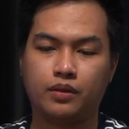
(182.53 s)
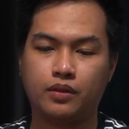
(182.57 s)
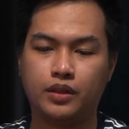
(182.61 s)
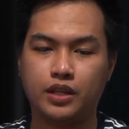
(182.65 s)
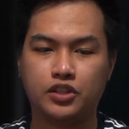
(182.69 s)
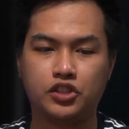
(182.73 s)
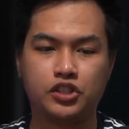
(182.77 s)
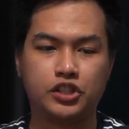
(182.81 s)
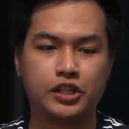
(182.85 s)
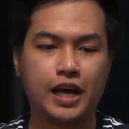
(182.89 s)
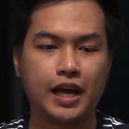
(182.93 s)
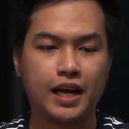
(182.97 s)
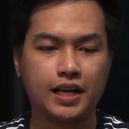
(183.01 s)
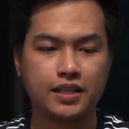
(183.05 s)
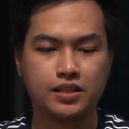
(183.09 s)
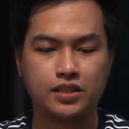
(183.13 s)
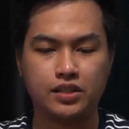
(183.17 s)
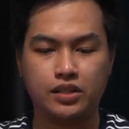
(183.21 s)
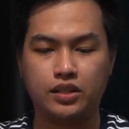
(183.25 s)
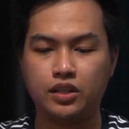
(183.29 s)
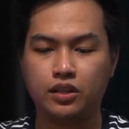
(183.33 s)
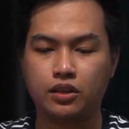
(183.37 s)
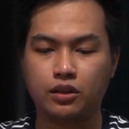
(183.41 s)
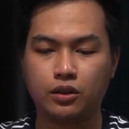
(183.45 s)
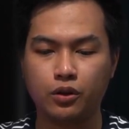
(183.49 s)

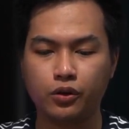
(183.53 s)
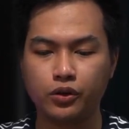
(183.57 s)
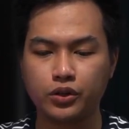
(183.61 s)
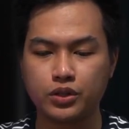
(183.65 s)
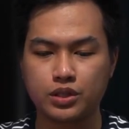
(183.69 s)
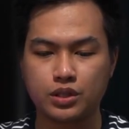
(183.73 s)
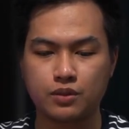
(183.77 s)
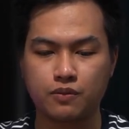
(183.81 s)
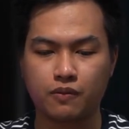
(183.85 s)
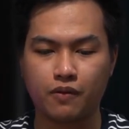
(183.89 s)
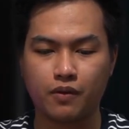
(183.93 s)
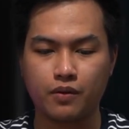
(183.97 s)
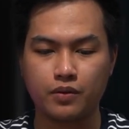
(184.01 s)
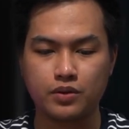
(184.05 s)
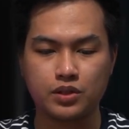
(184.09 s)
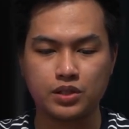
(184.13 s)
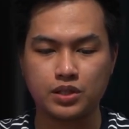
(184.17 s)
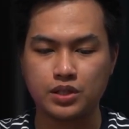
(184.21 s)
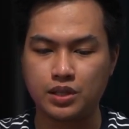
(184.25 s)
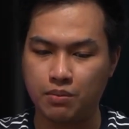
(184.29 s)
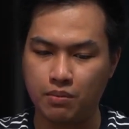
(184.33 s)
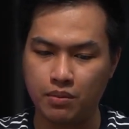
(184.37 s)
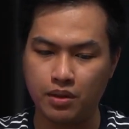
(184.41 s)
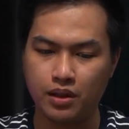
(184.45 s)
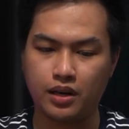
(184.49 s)
chassis, it looks
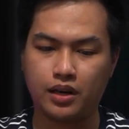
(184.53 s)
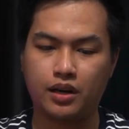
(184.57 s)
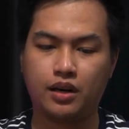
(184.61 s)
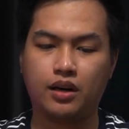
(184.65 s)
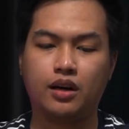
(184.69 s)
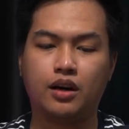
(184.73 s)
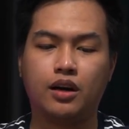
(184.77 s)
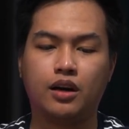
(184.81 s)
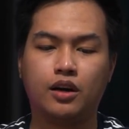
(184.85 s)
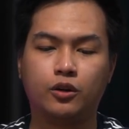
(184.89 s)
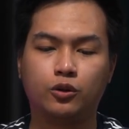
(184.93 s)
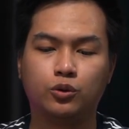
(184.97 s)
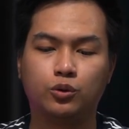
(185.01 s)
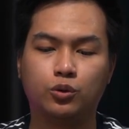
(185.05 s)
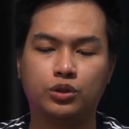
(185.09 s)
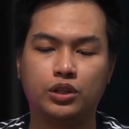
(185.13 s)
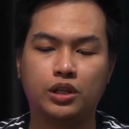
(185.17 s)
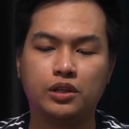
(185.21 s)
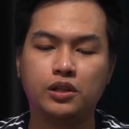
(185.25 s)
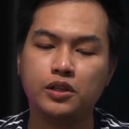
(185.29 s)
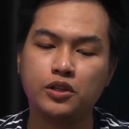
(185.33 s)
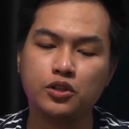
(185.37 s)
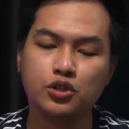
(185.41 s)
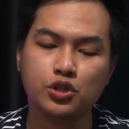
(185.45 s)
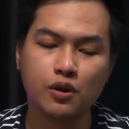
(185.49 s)
similar to the
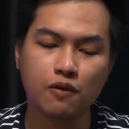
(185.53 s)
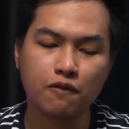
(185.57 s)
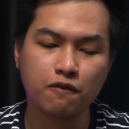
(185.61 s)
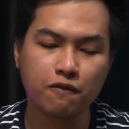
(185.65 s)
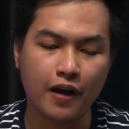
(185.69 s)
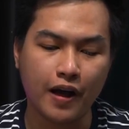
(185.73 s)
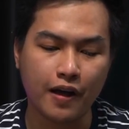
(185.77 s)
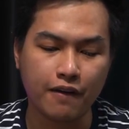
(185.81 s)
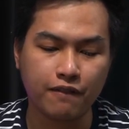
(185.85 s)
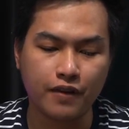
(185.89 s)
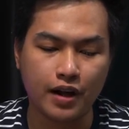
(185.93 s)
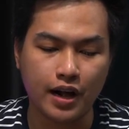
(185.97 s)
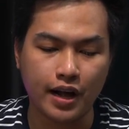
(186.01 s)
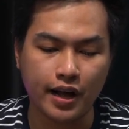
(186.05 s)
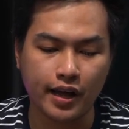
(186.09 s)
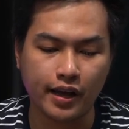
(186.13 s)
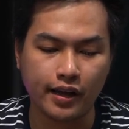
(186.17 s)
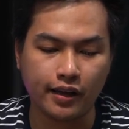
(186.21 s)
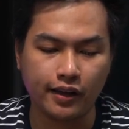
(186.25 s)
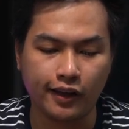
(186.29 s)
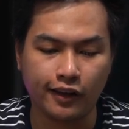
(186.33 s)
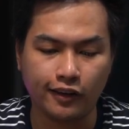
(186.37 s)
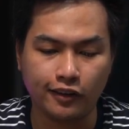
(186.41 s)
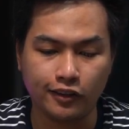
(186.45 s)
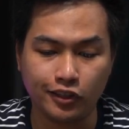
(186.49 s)
Legion 5i
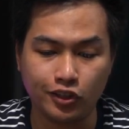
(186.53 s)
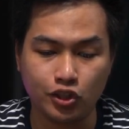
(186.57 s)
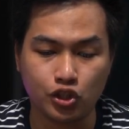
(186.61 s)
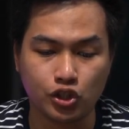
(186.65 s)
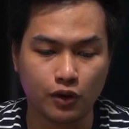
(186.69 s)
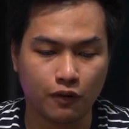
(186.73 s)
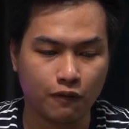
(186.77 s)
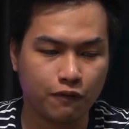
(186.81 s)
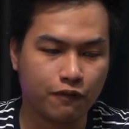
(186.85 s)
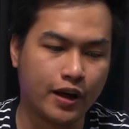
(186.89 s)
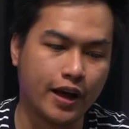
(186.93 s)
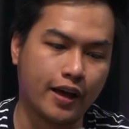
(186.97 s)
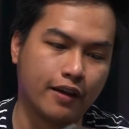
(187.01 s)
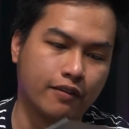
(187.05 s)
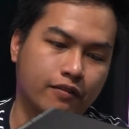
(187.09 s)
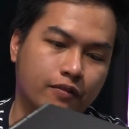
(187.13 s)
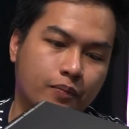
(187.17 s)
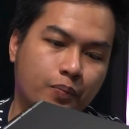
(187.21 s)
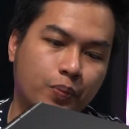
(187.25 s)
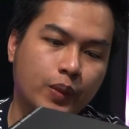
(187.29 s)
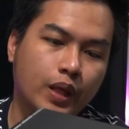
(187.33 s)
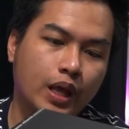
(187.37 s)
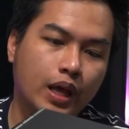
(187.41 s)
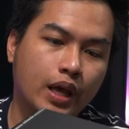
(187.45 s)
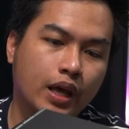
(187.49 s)
and Legion 5.
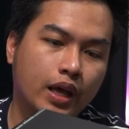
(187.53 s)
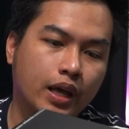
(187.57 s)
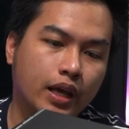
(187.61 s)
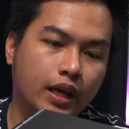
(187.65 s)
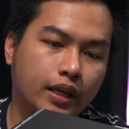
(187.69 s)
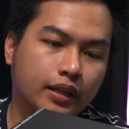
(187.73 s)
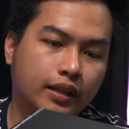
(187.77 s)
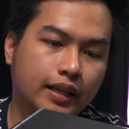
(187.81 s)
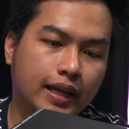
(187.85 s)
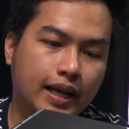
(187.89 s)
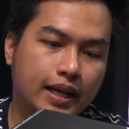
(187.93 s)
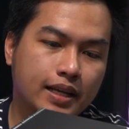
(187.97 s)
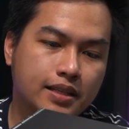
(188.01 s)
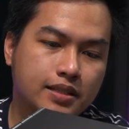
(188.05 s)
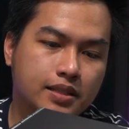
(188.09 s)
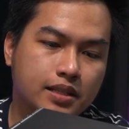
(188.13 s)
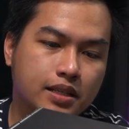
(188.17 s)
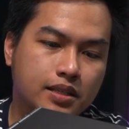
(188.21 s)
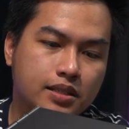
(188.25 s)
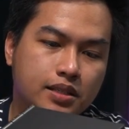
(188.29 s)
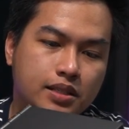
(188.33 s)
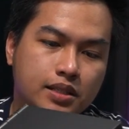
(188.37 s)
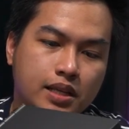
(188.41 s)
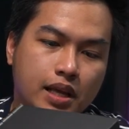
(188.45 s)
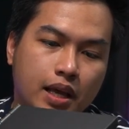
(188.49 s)
It has the
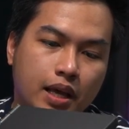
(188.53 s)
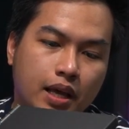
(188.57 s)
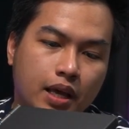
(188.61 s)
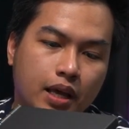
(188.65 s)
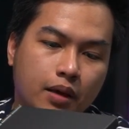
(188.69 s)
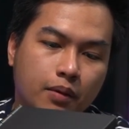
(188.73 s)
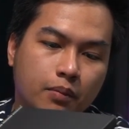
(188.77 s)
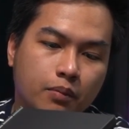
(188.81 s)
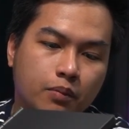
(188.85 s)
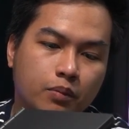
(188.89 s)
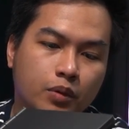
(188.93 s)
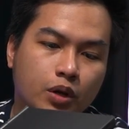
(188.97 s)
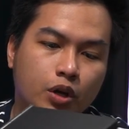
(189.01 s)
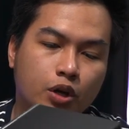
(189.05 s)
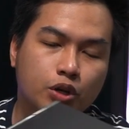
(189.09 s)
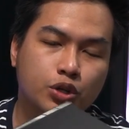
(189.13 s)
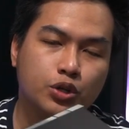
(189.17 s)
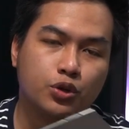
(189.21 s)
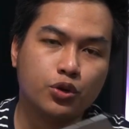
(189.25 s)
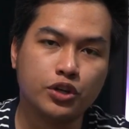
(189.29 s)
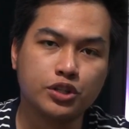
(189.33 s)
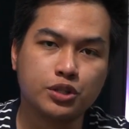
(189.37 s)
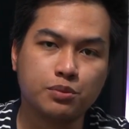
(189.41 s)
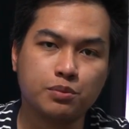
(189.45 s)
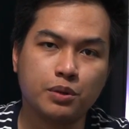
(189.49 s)
same
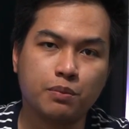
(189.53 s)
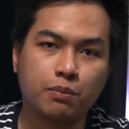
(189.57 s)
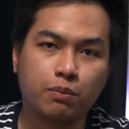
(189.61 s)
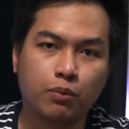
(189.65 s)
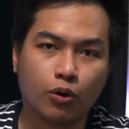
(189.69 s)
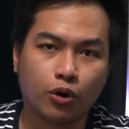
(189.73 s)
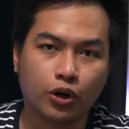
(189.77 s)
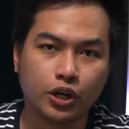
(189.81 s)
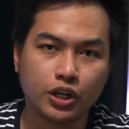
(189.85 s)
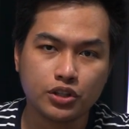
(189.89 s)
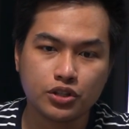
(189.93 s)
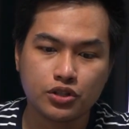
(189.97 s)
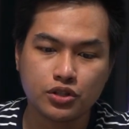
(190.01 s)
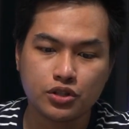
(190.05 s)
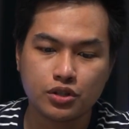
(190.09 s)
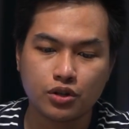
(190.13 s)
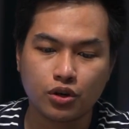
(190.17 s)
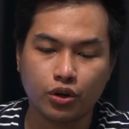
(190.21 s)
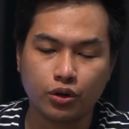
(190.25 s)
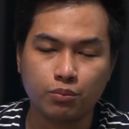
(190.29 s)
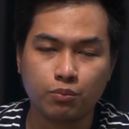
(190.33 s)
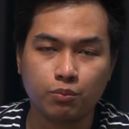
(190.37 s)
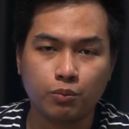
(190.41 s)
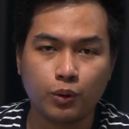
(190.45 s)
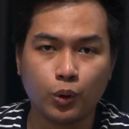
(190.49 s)
USB ports
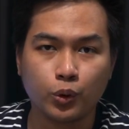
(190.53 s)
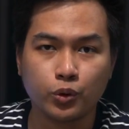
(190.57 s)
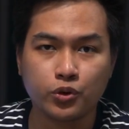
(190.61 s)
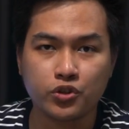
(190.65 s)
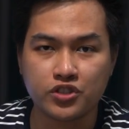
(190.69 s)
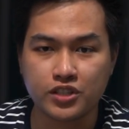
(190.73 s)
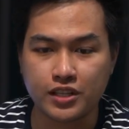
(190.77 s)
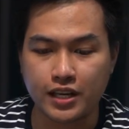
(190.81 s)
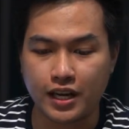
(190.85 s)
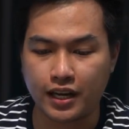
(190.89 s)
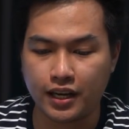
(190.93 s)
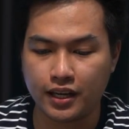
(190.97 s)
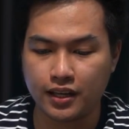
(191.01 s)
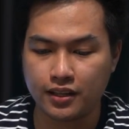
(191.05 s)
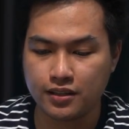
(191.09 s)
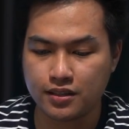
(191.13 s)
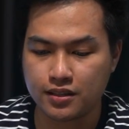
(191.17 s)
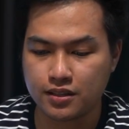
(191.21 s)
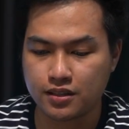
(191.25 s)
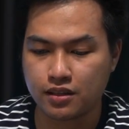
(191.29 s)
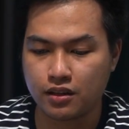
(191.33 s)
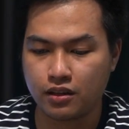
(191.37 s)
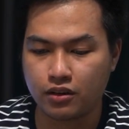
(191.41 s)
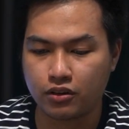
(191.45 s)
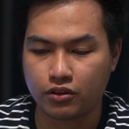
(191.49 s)
on both
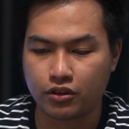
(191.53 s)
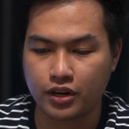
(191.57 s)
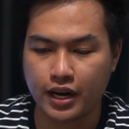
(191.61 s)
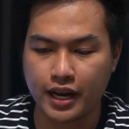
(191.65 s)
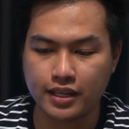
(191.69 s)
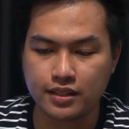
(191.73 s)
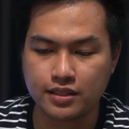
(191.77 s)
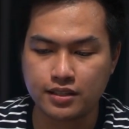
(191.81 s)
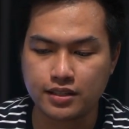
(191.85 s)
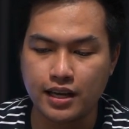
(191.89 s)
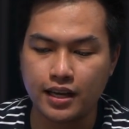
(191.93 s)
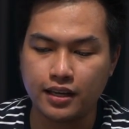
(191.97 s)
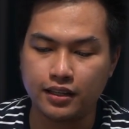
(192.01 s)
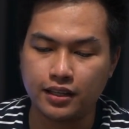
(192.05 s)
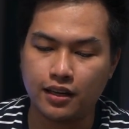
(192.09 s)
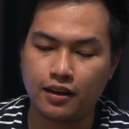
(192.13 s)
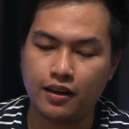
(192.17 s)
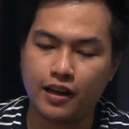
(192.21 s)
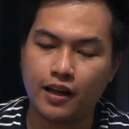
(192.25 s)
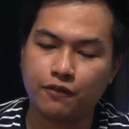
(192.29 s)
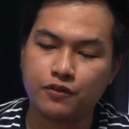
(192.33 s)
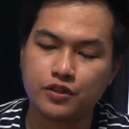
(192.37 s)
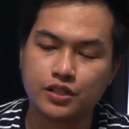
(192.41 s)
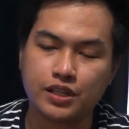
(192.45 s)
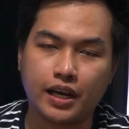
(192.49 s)
sides, right side and
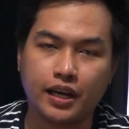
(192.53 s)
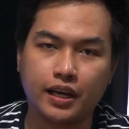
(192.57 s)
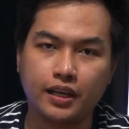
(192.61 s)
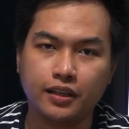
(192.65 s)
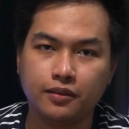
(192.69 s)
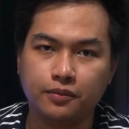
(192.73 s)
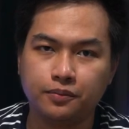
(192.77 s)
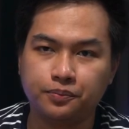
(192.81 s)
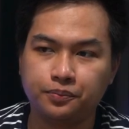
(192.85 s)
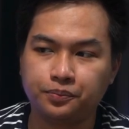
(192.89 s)
left side.